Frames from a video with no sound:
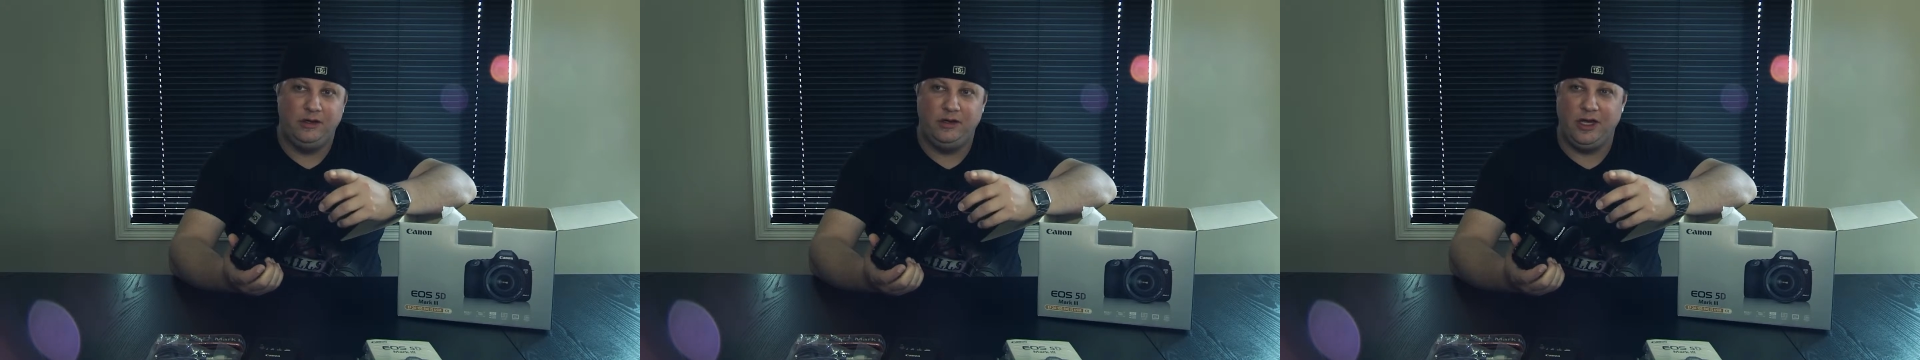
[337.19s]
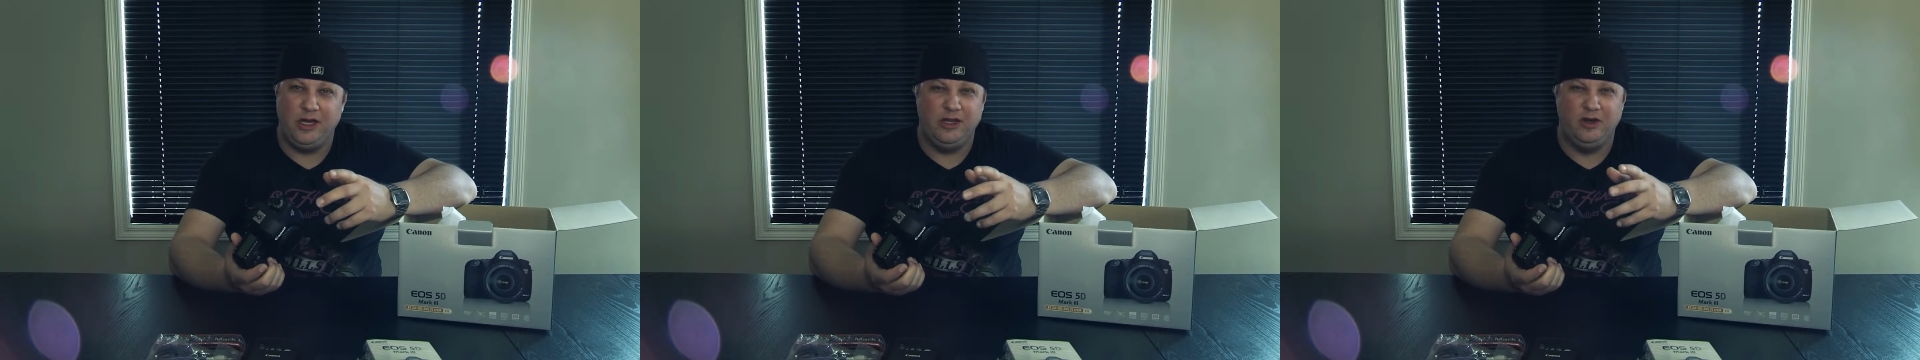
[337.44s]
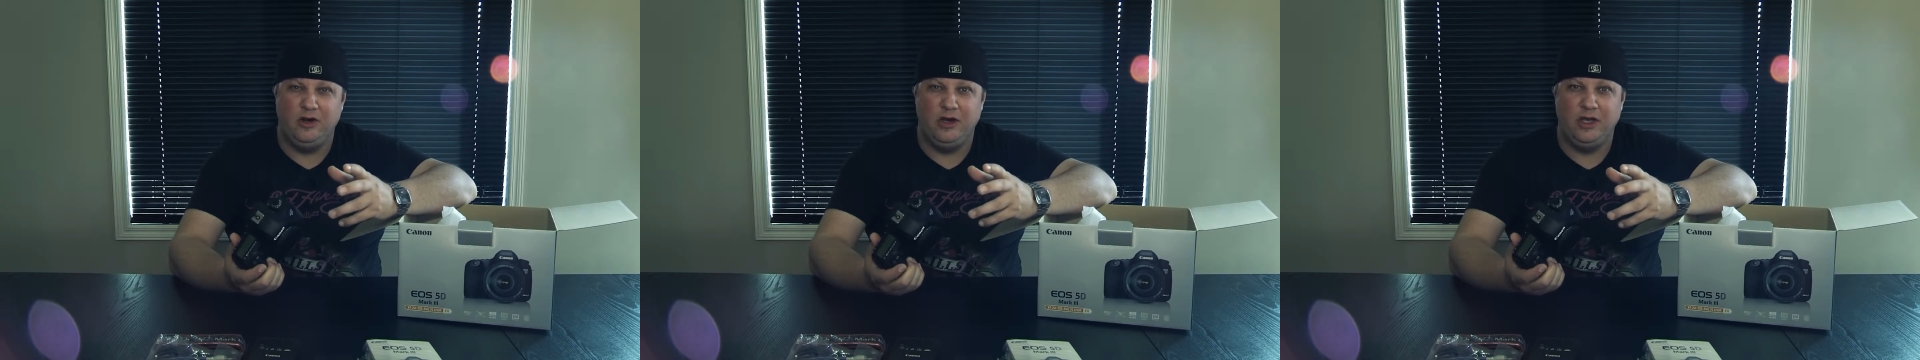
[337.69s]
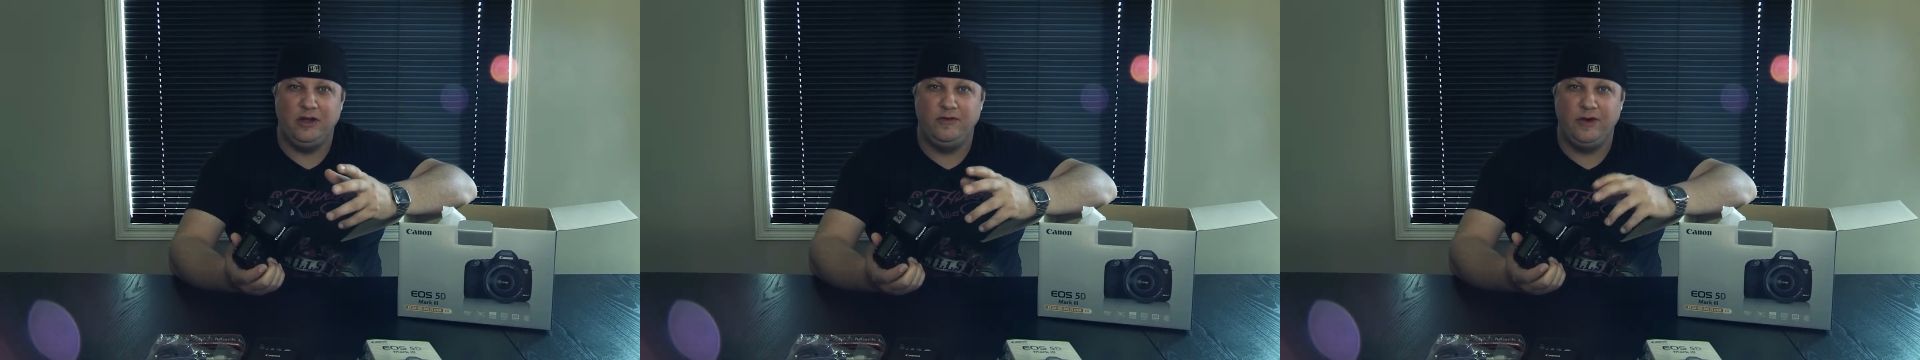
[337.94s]
90 or
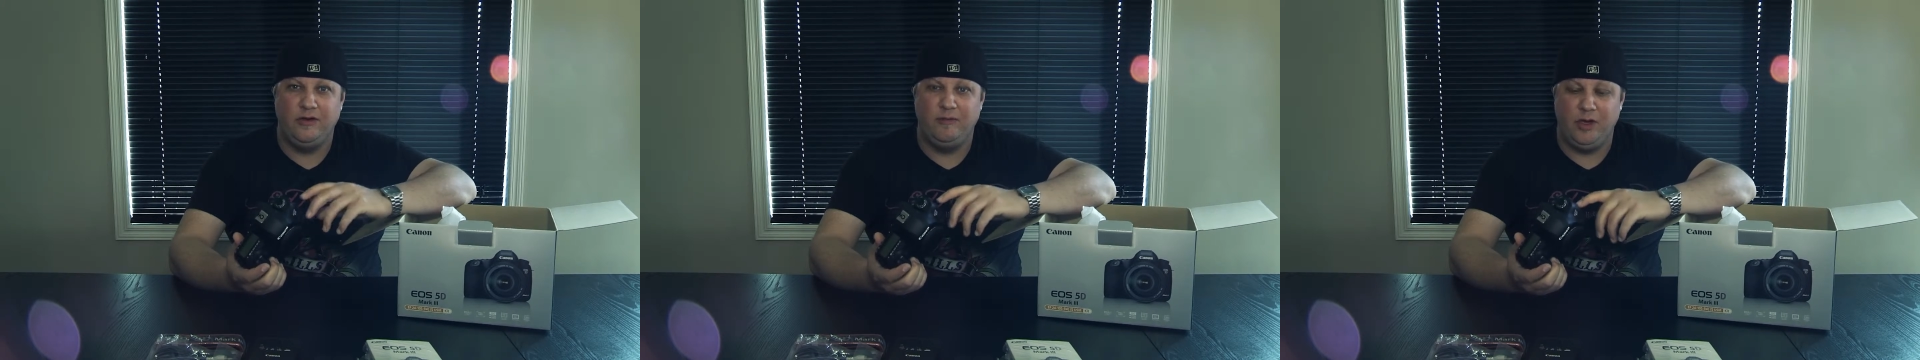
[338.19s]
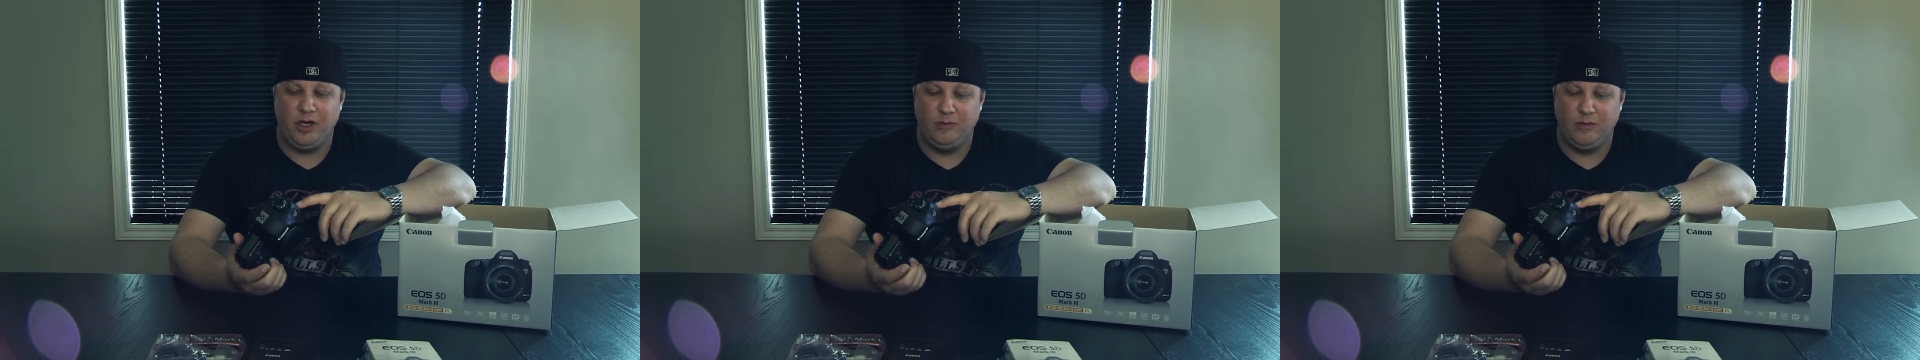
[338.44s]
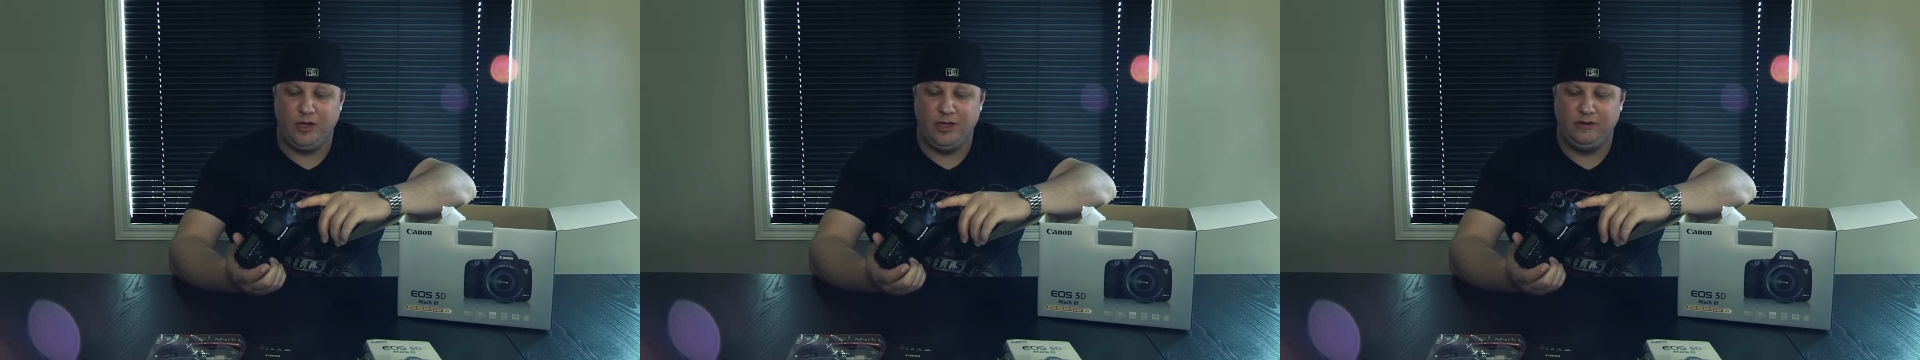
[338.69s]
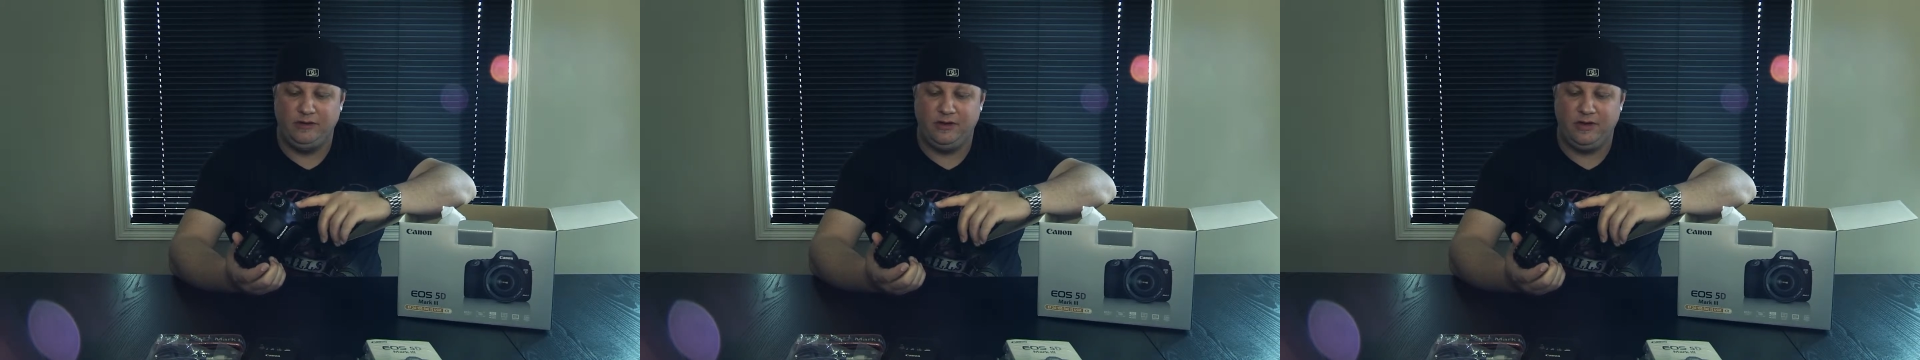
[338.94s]
95
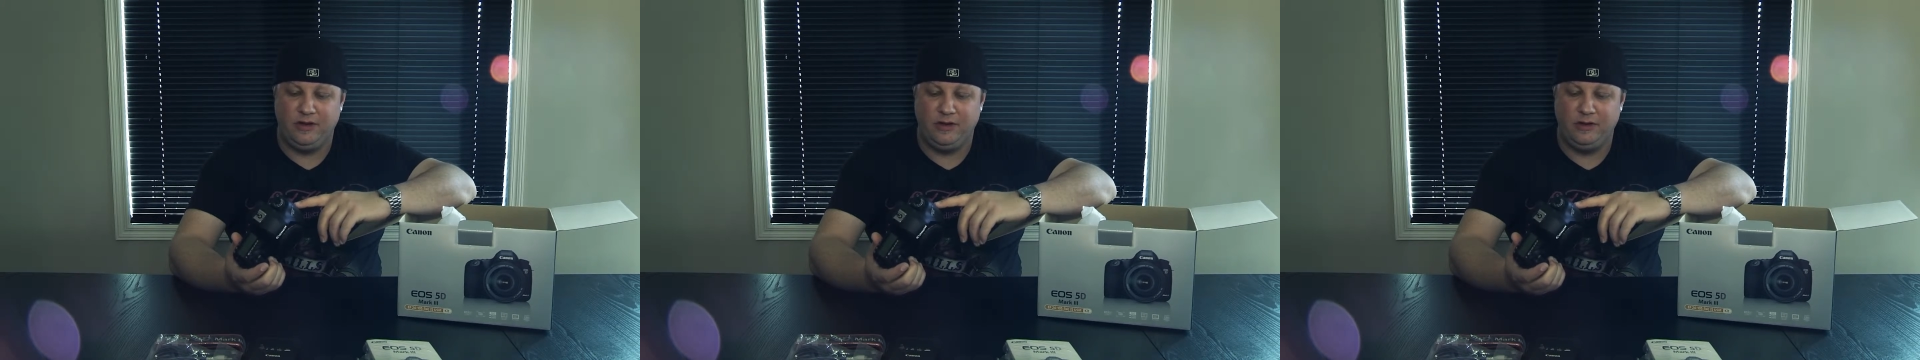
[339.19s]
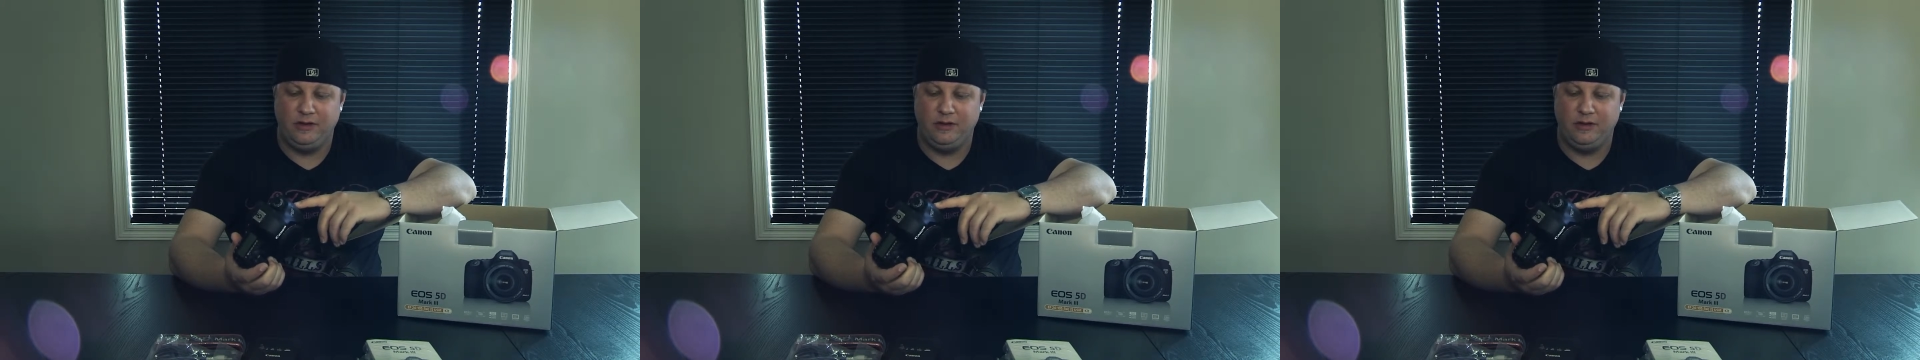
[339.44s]
megabyte